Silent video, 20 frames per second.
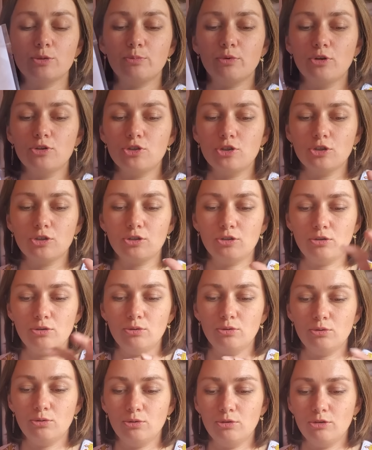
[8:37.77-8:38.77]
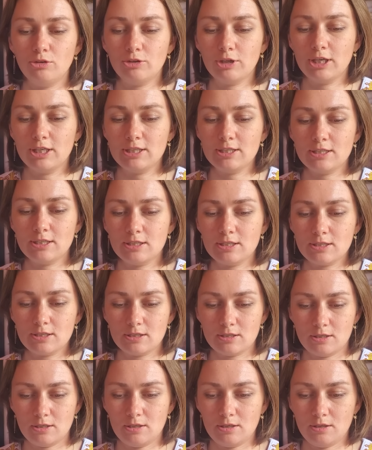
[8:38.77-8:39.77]
the project. You get
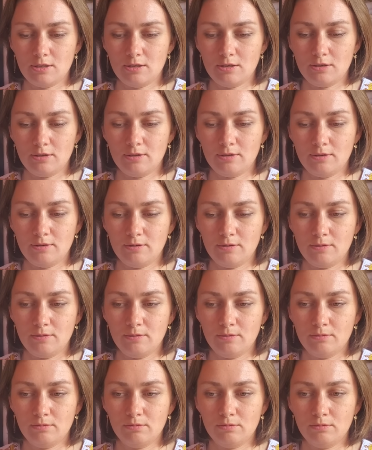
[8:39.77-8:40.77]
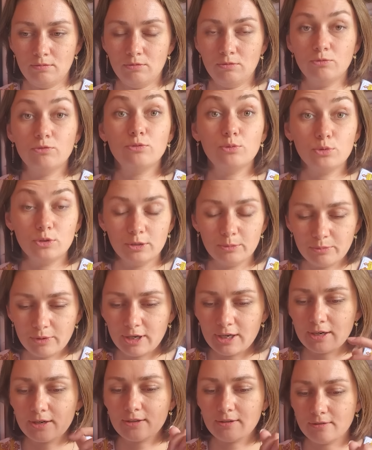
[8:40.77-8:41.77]
this wooden
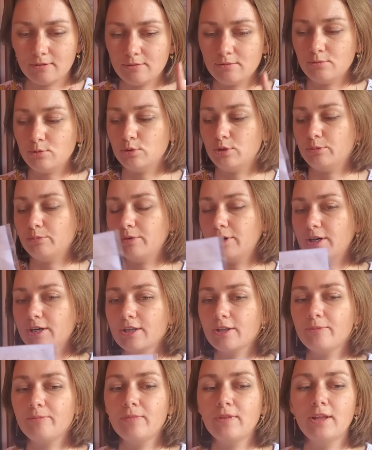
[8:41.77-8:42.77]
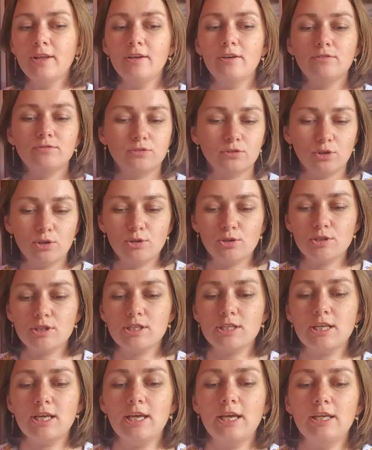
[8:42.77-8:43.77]
part,
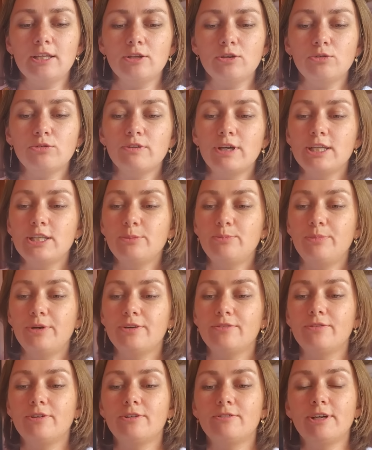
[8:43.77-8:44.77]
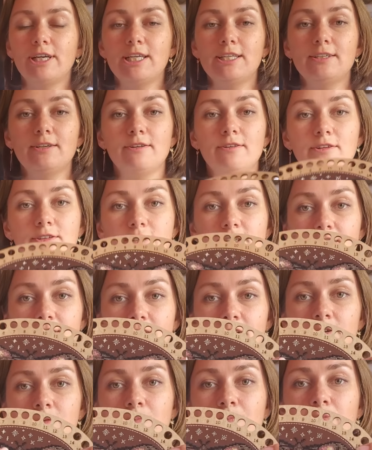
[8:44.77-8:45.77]
floss, and already perforated
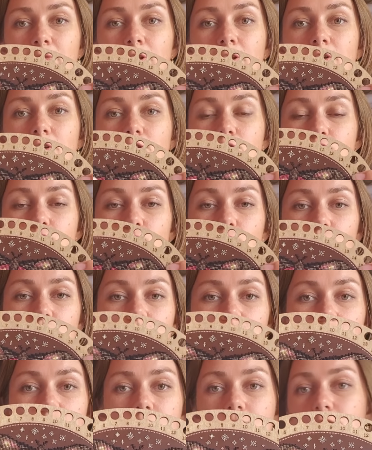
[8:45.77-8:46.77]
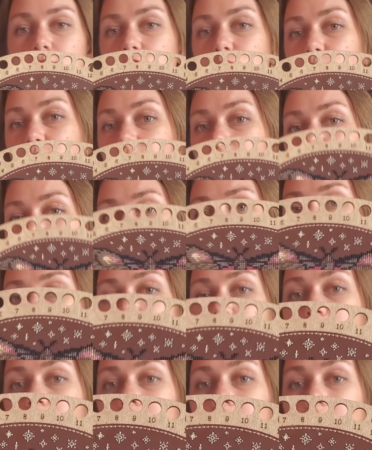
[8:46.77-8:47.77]
leather, so it's easy to stitch,
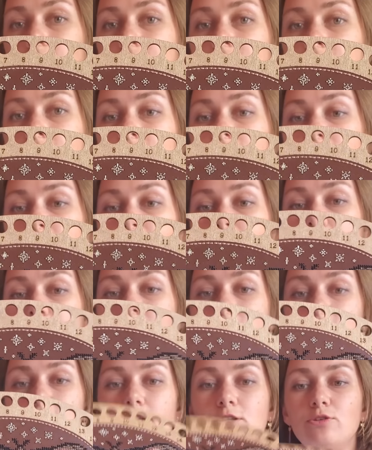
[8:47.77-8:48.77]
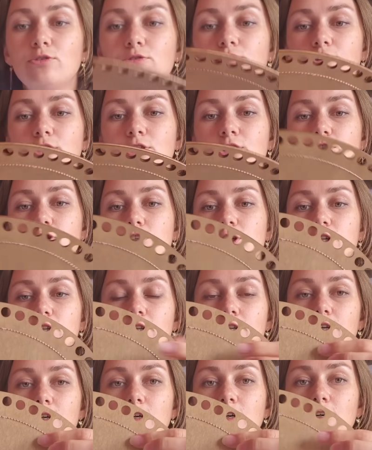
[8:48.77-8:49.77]
and then you finish
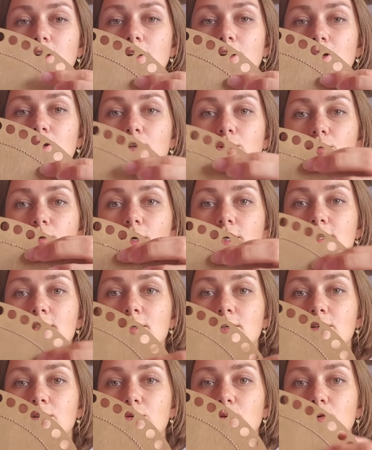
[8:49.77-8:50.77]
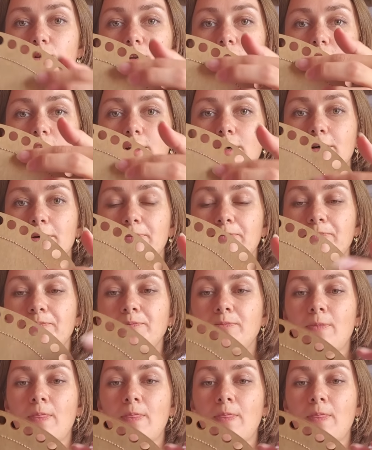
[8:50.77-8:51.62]
it together on